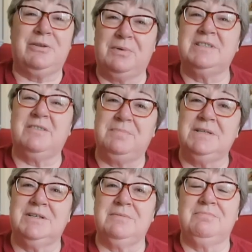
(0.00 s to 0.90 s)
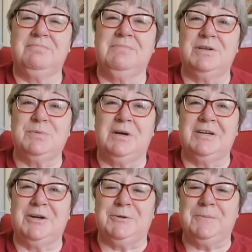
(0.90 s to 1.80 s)
the ones I've been doing most
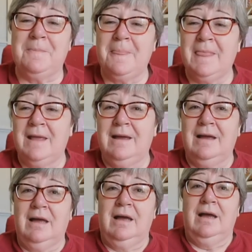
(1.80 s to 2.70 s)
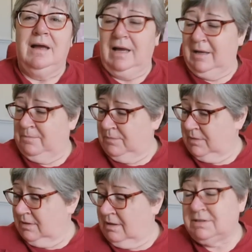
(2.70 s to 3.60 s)
work on.
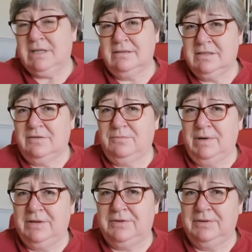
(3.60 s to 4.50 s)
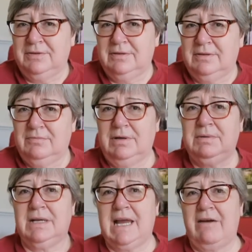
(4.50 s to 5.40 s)
I'll start off with, well, I'm
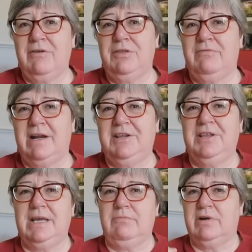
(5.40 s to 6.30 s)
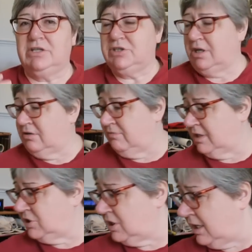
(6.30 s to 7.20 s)
going to carry on the red theme, red shirt,
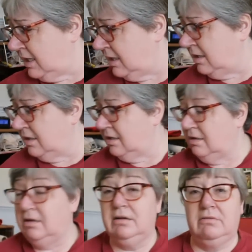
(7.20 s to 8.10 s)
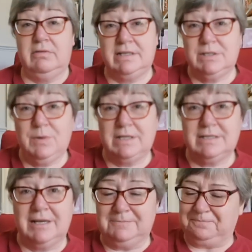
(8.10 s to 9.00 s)
red chair, red
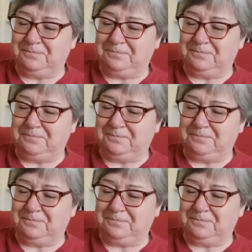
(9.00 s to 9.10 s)
sweater.